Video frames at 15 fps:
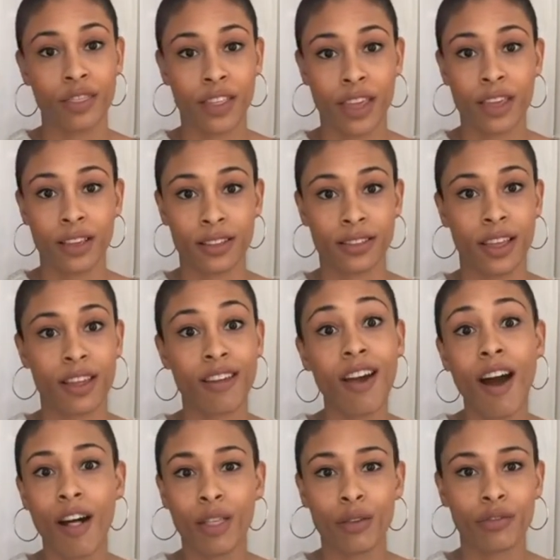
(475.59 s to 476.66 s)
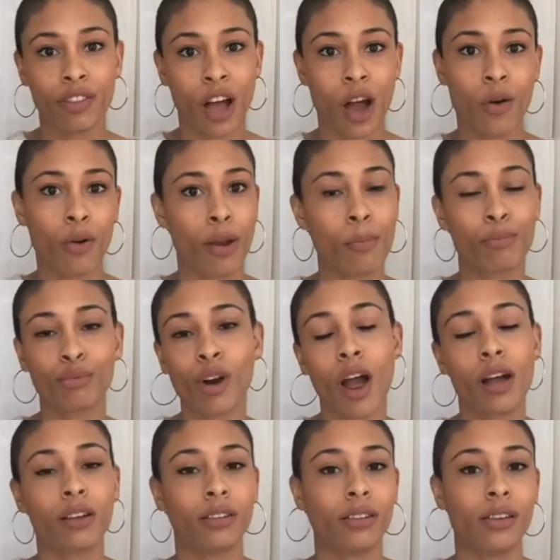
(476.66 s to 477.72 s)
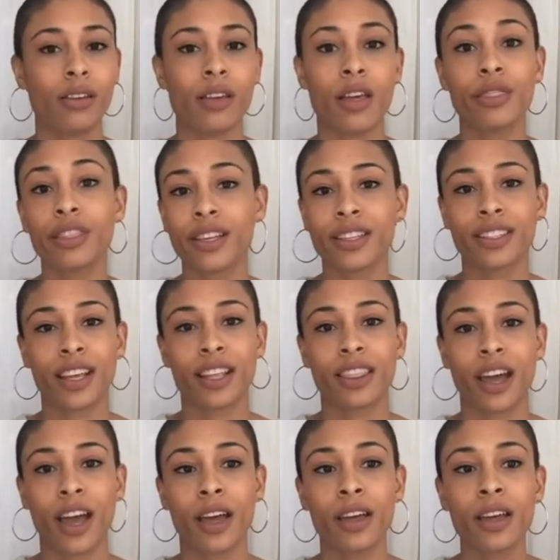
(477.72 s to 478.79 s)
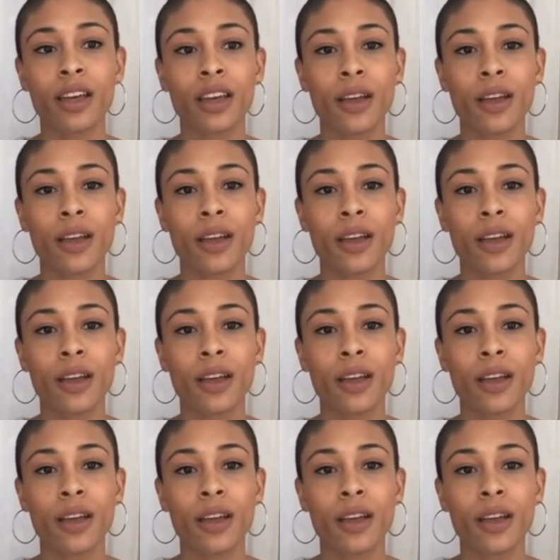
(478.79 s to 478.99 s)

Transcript: things like cauliflower and broccoli and things like that.